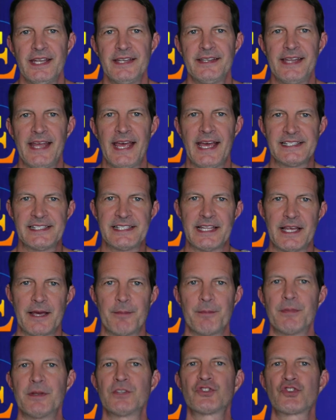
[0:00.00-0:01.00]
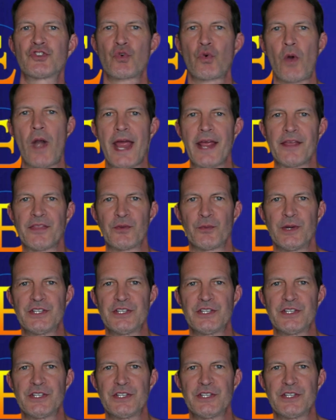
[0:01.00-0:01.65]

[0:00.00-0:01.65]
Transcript: test them, track the